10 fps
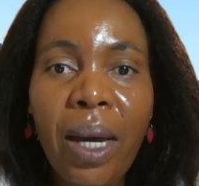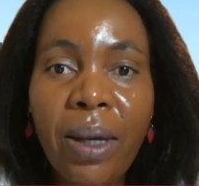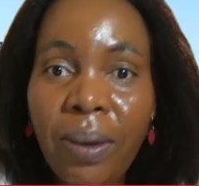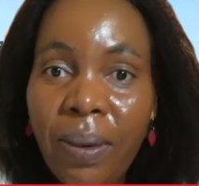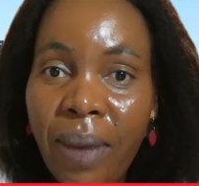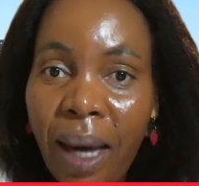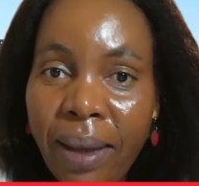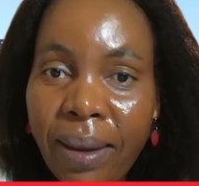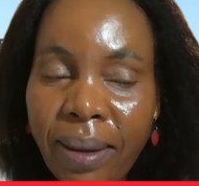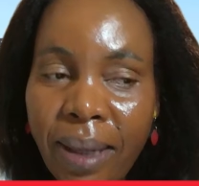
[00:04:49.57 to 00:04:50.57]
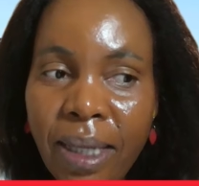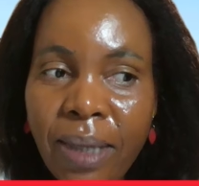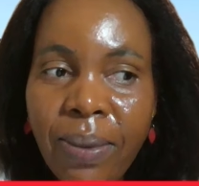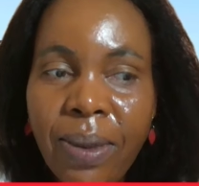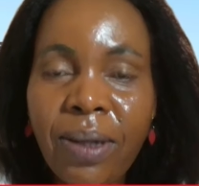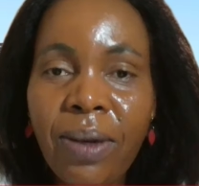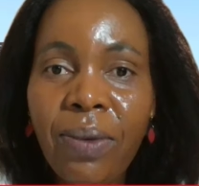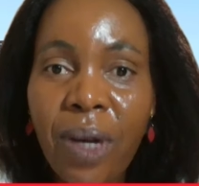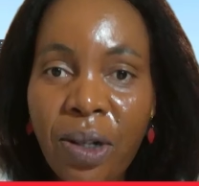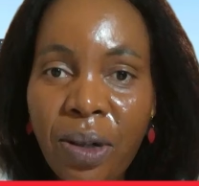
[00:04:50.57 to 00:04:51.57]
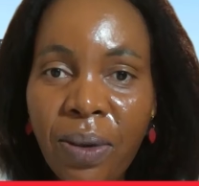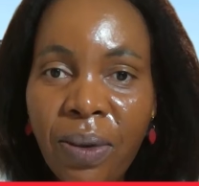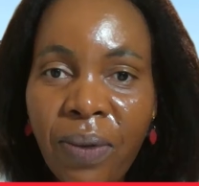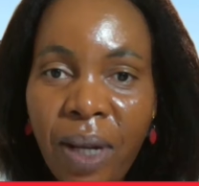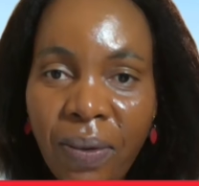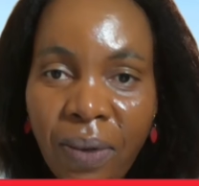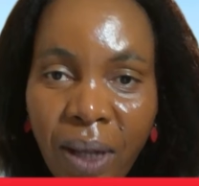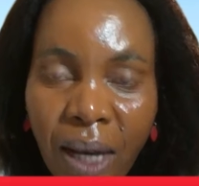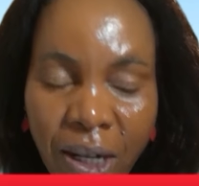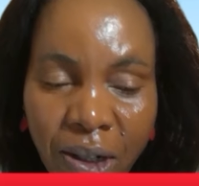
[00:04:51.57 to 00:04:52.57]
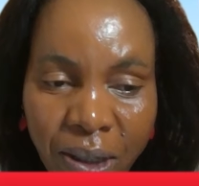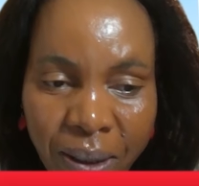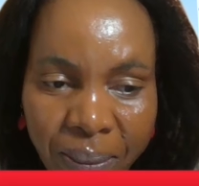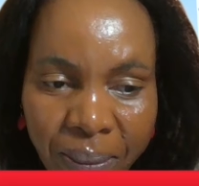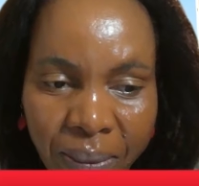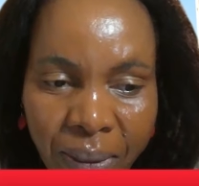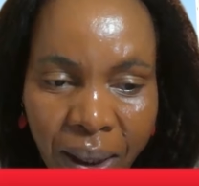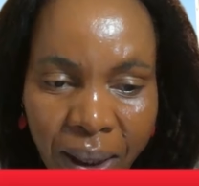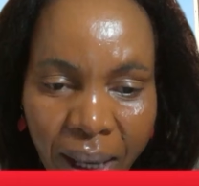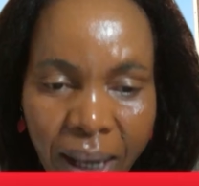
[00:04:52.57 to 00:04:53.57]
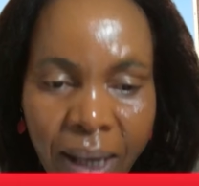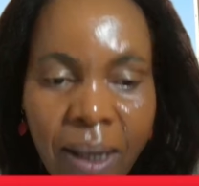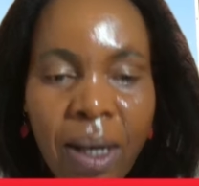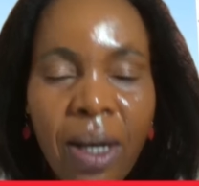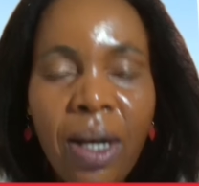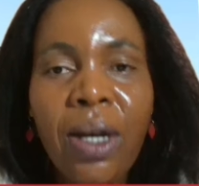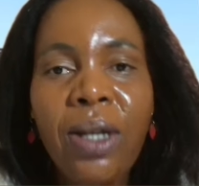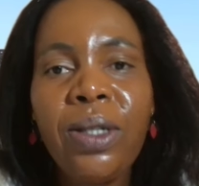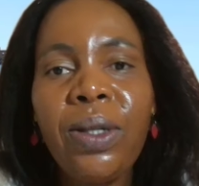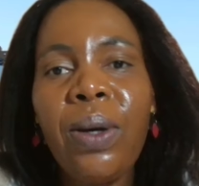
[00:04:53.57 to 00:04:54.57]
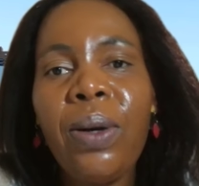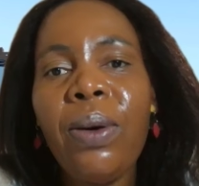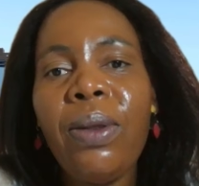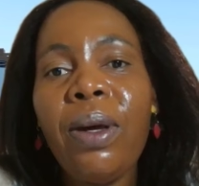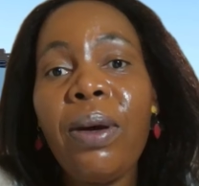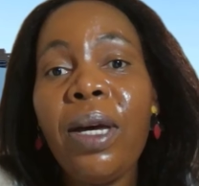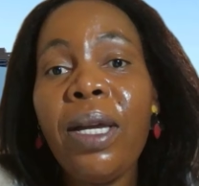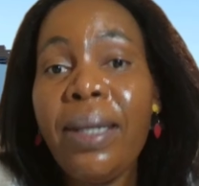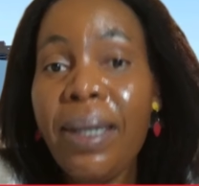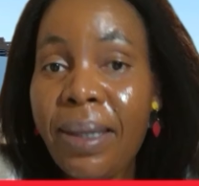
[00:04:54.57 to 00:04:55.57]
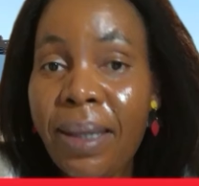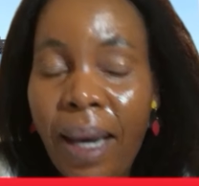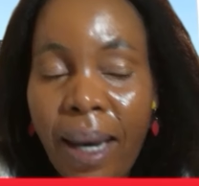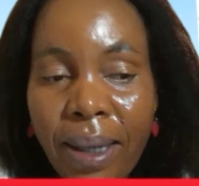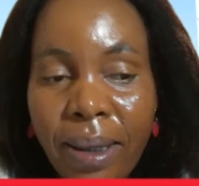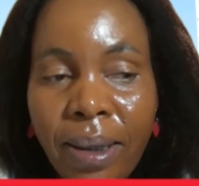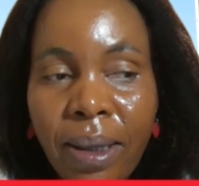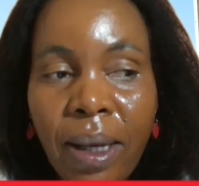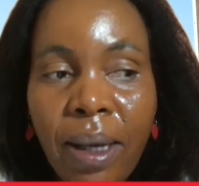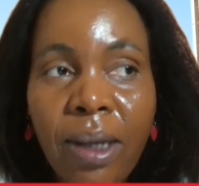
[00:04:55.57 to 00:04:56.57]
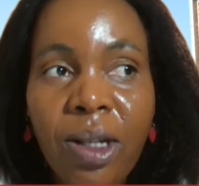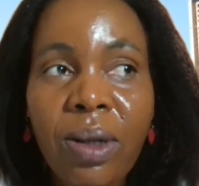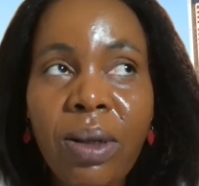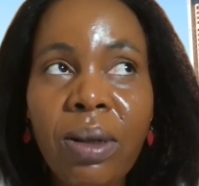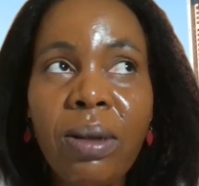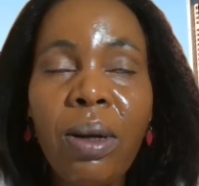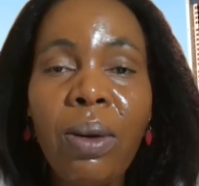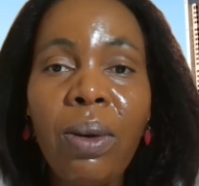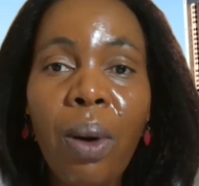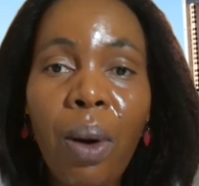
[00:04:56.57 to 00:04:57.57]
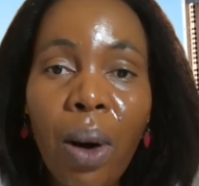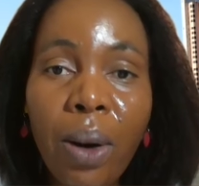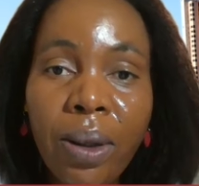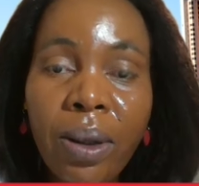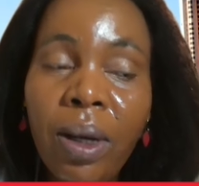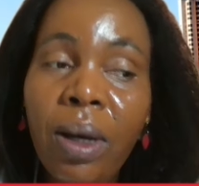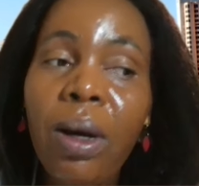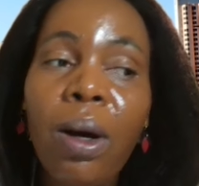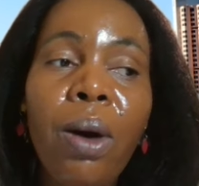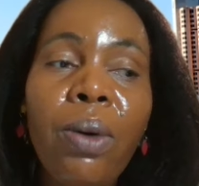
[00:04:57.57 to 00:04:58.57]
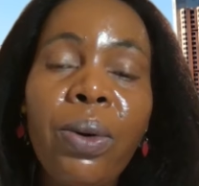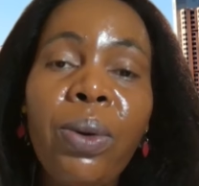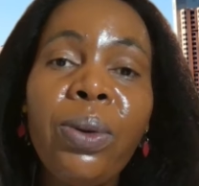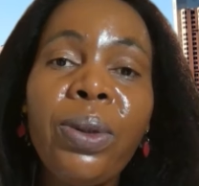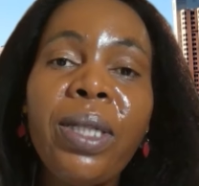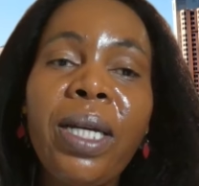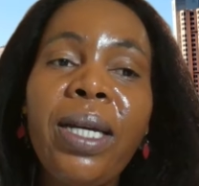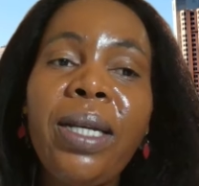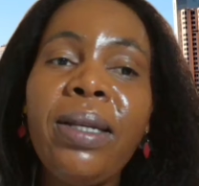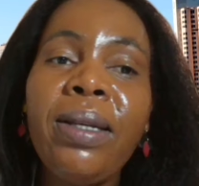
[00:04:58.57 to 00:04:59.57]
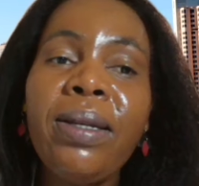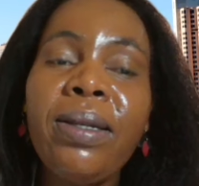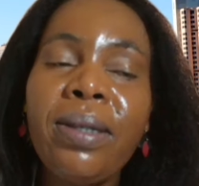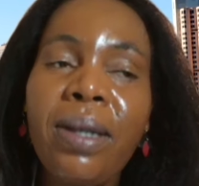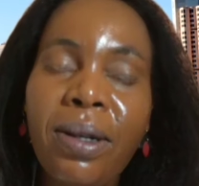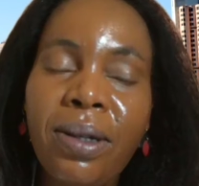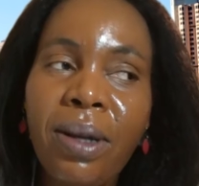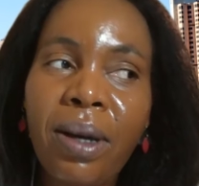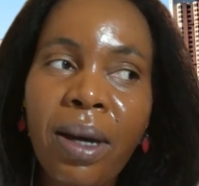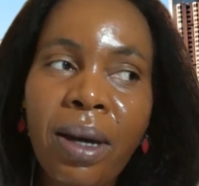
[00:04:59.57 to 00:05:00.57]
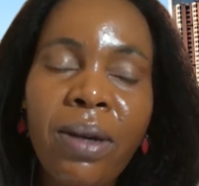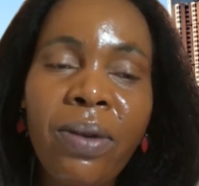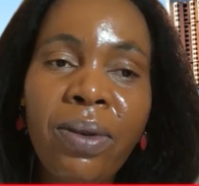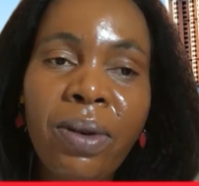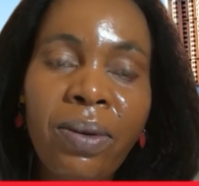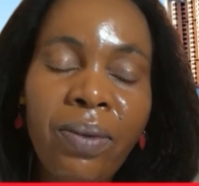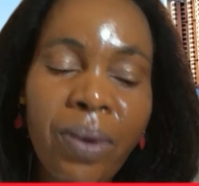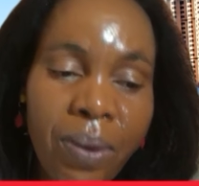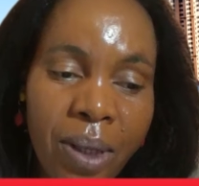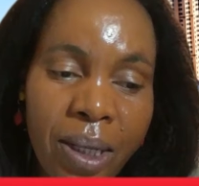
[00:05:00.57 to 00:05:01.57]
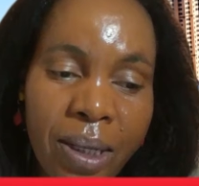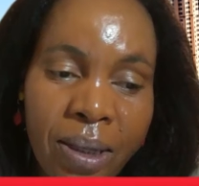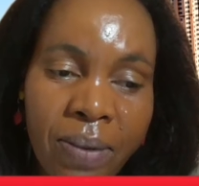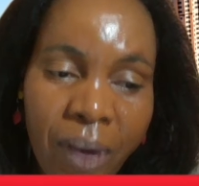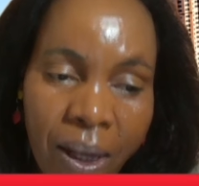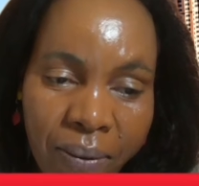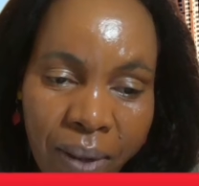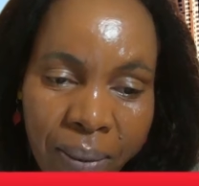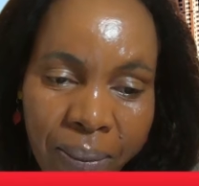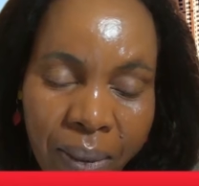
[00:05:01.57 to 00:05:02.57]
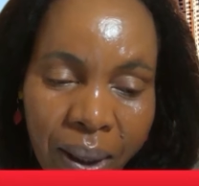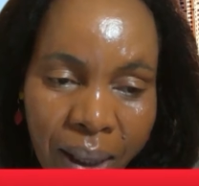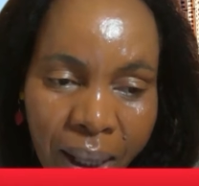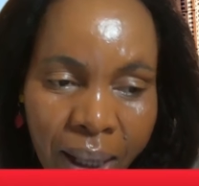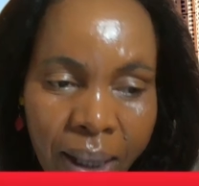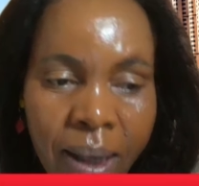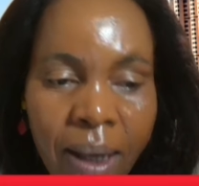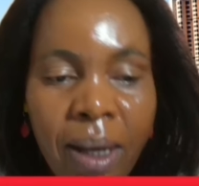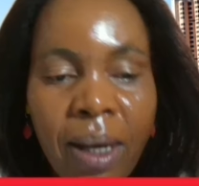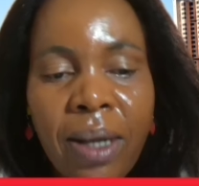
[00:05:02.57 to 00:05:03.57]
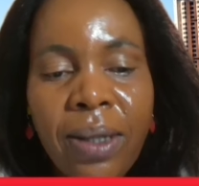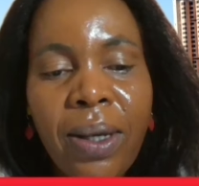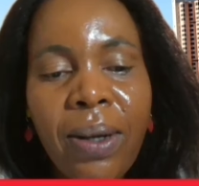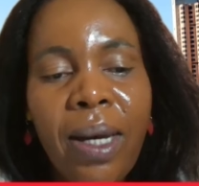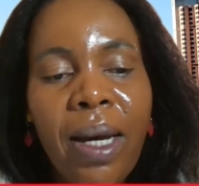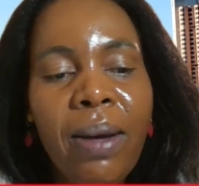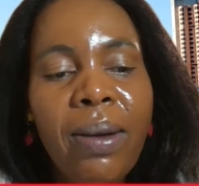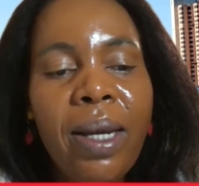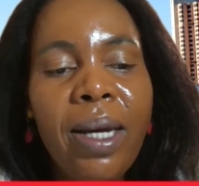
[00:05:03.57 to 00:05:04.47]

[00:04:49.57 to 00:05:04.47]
argue that this was a racial vilification. Okay, so in this case, the court ruled in Senator Faruqi's favor. Okay, so now